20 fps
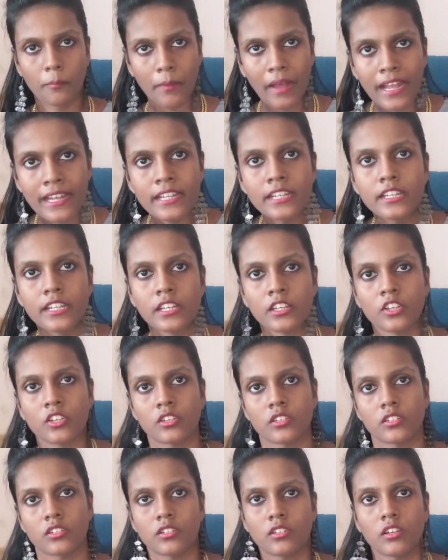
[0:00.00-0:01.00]

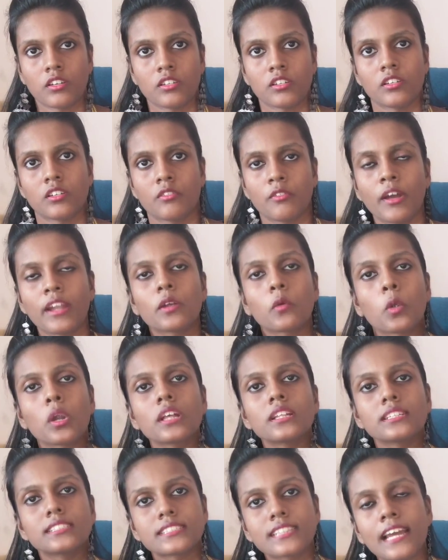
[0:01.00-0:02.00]
parenting,
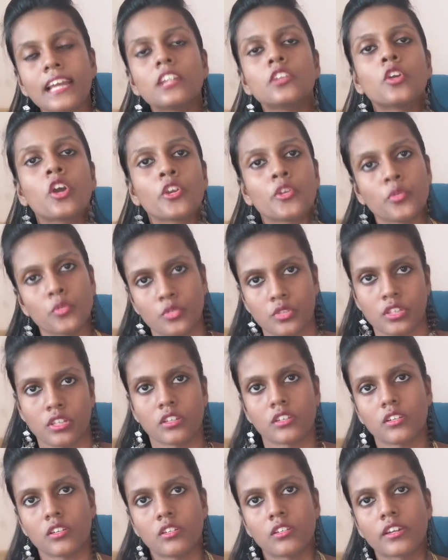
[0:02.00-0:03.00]
what are the style you are
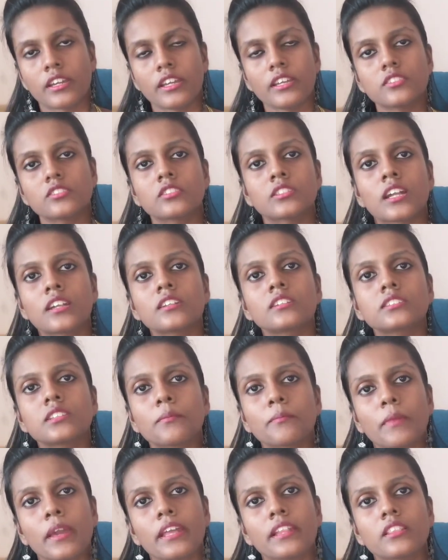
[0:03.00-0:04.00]
using? Okay, so that is
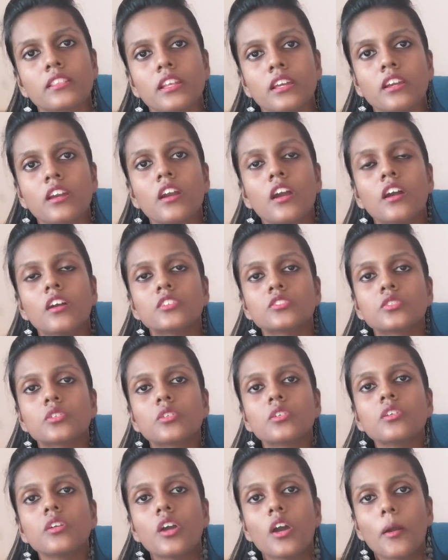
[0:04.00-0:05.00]
the main thing.
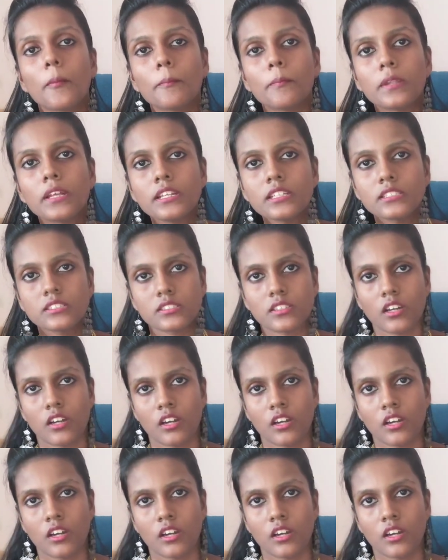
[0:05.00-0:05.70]
So please